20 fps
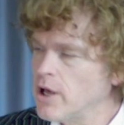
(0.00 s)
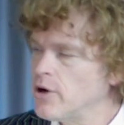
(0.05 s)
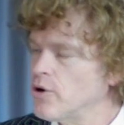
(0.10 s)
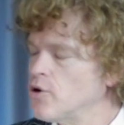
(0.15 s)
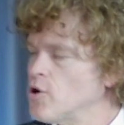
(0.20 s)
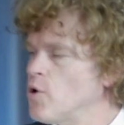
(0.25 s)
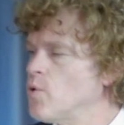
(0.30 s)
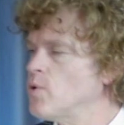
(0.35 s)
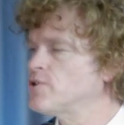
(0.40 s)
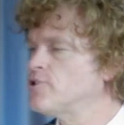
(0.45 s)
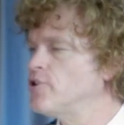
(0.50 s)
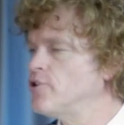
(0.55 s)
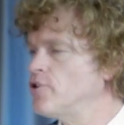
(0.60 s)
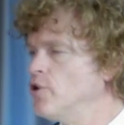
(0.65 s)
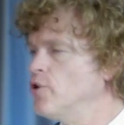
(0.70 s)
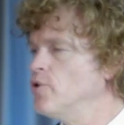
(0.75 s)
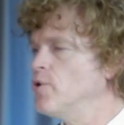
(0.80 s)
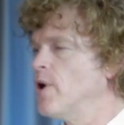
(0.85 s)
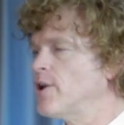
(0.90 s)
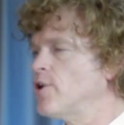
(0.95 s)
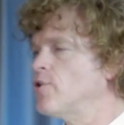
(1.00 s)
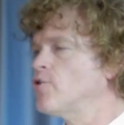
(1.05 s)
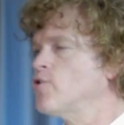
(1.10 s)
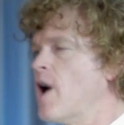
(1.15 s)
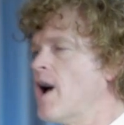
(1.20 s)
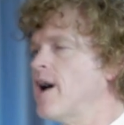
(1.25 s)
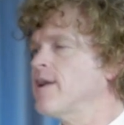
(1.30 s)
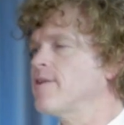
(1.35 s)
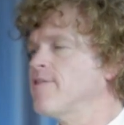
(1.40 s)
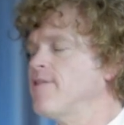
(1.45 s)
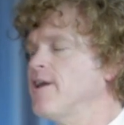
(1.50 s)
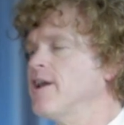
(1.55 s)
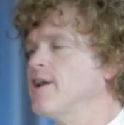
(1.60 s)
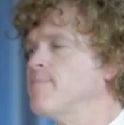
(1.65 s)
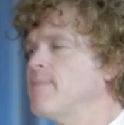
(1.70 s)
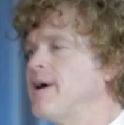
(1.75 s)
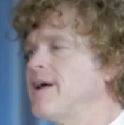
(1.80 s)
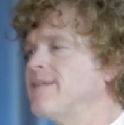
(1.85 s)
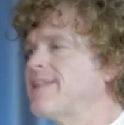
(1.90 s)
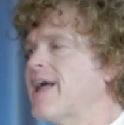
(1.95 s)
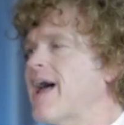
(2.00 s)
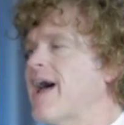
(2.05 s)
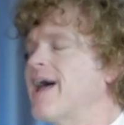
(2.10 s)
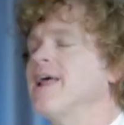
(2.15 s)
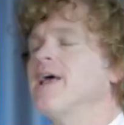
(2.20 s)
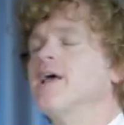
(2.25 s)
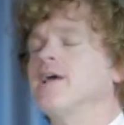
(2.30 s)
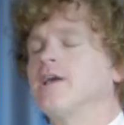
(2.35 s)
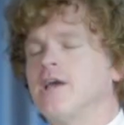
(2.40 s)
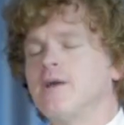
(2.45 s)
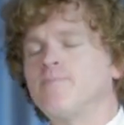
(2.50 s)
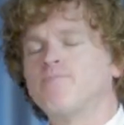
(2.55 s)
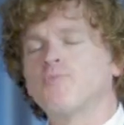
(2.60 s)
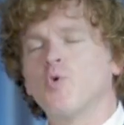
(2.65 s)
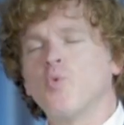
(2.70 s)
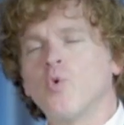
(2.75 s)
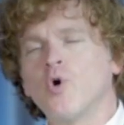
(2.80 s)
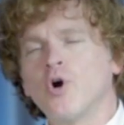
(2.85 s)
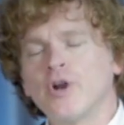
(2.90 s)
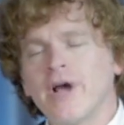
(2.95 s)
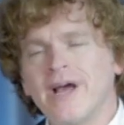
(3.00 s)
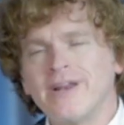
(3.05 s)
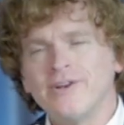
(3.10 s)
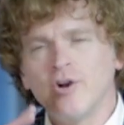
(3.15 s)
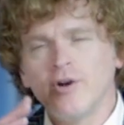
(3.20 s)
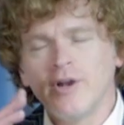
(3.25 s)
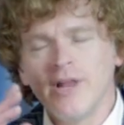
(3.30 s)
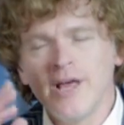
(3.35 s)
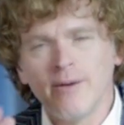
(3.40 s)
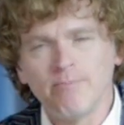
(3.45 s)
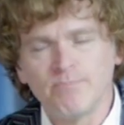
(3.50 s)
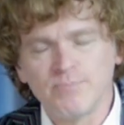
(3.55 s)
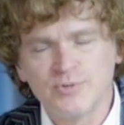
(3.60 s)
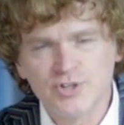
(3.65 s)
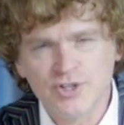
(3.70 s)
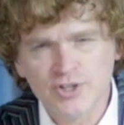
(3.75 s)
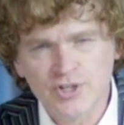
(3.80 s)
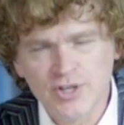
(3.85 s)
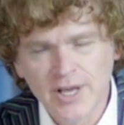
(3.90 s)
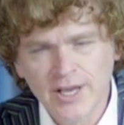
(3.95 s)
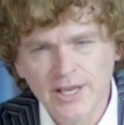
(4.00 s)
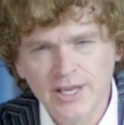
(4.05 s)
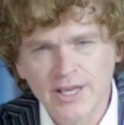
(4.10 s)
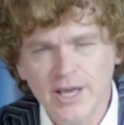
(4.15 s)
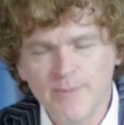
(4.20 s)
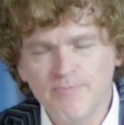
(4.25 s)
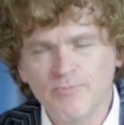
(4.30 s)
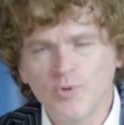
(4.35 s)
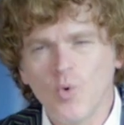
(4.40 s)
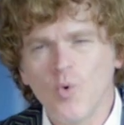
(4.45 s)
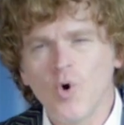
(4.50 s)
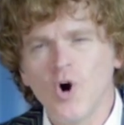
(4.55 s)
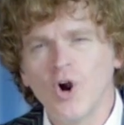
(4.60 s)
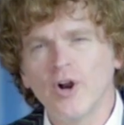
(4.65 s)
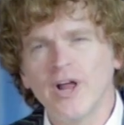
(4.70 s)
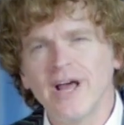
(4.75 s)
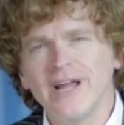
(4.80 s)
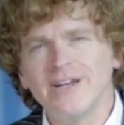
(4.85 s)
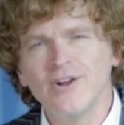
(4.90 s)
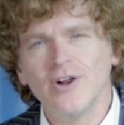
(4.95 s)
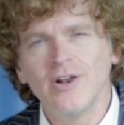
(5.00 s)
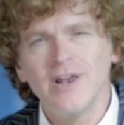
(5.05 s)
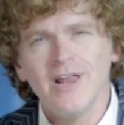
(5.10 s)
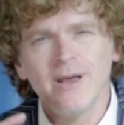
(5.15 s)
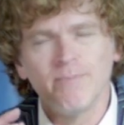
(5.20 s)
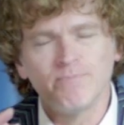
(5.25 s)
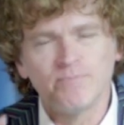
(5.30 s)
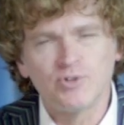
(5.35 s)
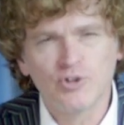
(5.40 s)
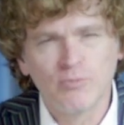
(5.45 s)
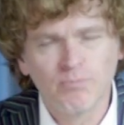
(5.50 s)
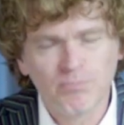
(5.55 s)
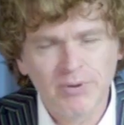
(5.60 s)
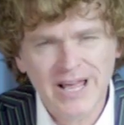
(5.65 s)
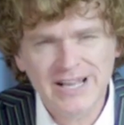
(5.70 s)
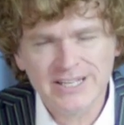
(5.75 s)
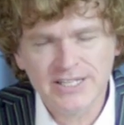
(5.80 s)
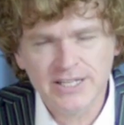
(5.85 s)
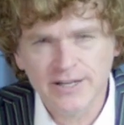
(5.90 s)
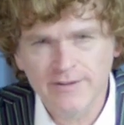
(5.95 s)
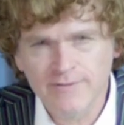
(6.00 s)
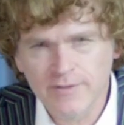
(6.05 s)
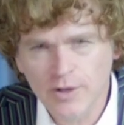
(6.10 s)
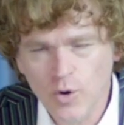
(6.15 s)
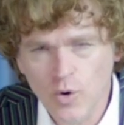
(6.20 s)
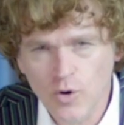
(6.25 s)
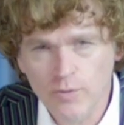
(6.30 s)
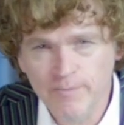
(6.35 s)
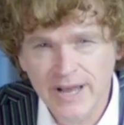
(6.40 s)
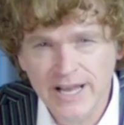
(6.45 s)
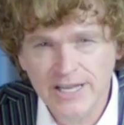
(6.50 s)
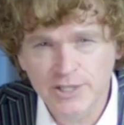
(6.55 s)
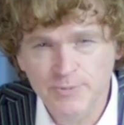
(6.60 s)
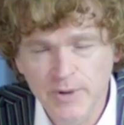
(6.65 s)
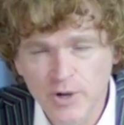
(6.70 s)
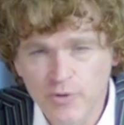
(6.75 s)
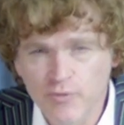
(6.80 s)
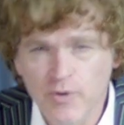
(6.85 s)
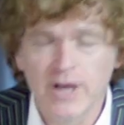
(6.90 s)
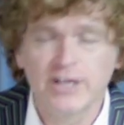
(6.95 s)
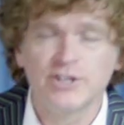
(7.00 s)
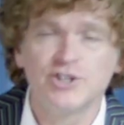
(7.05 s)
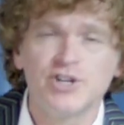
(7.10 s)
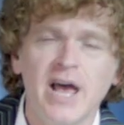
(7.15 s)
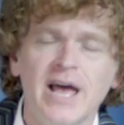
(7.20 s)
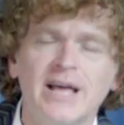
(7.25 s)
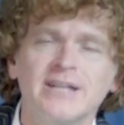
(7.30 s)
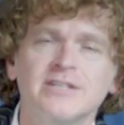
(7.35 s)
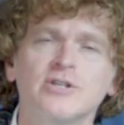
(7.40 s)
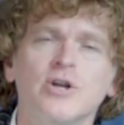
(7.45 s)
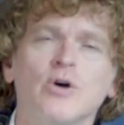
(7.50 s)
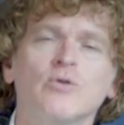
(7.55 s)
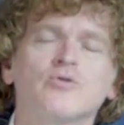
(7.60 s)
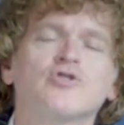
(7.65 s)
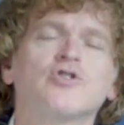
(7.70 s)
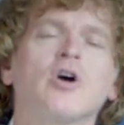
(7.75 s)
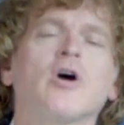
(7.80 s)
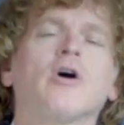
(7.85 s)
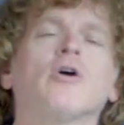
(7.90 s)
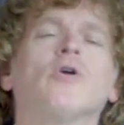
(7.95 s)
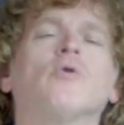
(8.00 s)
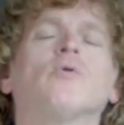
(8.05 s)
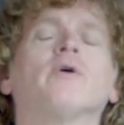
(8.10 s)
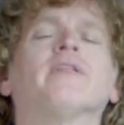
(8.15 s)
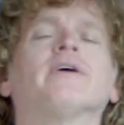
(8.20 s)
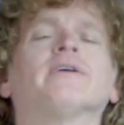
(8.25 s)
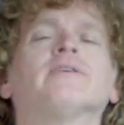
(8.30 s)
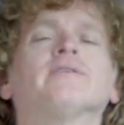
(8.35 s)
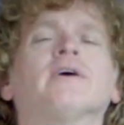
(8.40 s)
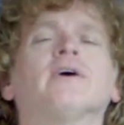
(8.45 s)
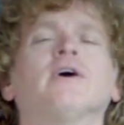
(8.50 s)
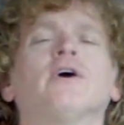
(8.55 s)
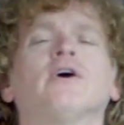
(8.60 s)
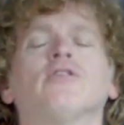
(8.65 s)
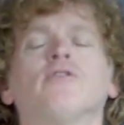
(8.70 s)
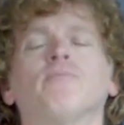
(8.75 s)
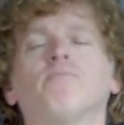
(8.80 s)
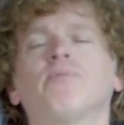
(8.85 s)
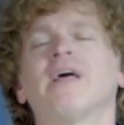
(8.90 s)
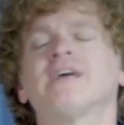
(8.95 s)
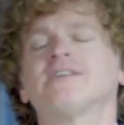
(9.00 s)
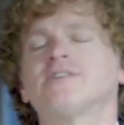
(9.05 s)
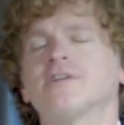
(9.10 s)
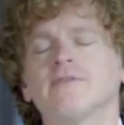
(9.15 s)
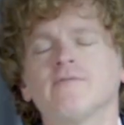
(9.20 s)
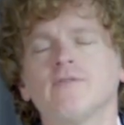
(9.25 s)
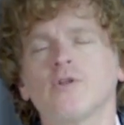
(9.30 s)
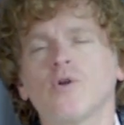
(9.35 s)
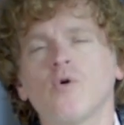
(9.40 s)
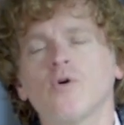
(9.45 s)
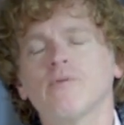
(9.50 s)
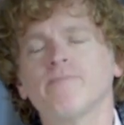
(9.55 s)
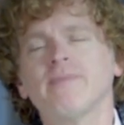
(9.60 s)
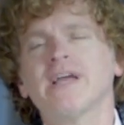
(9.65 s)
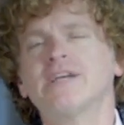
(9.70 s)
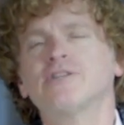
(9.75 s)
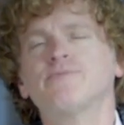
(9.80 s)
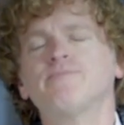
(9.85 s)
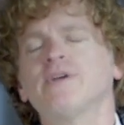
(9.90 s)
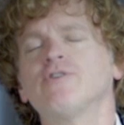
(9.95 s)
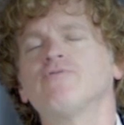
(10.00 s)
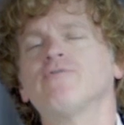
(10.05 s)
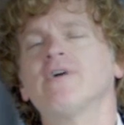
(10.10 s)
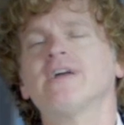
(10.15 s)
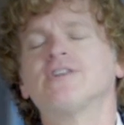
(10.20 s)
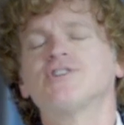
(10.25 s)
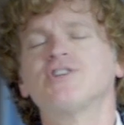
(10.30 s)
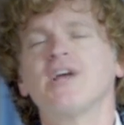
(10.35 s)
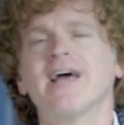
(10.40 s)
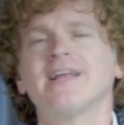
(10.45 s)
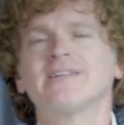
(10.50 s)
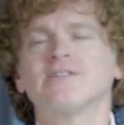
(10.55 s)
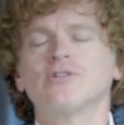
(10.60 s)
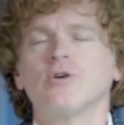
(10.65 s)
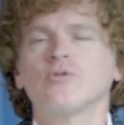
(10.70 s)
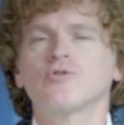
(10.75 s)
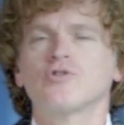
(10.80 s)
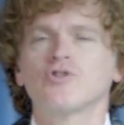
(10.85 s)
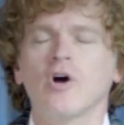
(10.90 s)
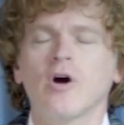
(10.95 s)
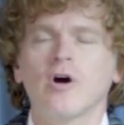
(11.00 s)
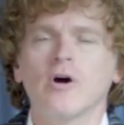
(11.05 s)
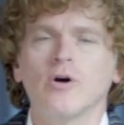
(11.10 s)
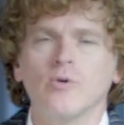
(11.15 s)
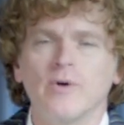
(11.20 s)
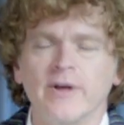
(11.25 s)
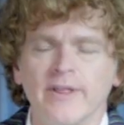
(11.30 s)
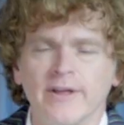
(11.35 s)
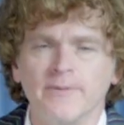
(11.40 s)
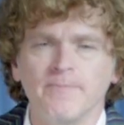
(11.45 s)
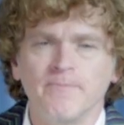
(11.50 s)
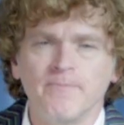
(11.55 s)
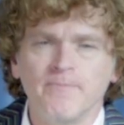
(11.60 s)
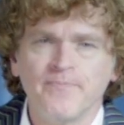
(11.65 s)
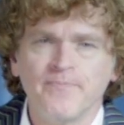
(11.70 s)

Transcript: I don't know what to do I don't know how to think about that keep the word on your lips keep the word on your lips the blessing of the Lord makes me rich adds no sorrow with it the blessing of the Lord makes me rich adds no sorrow with it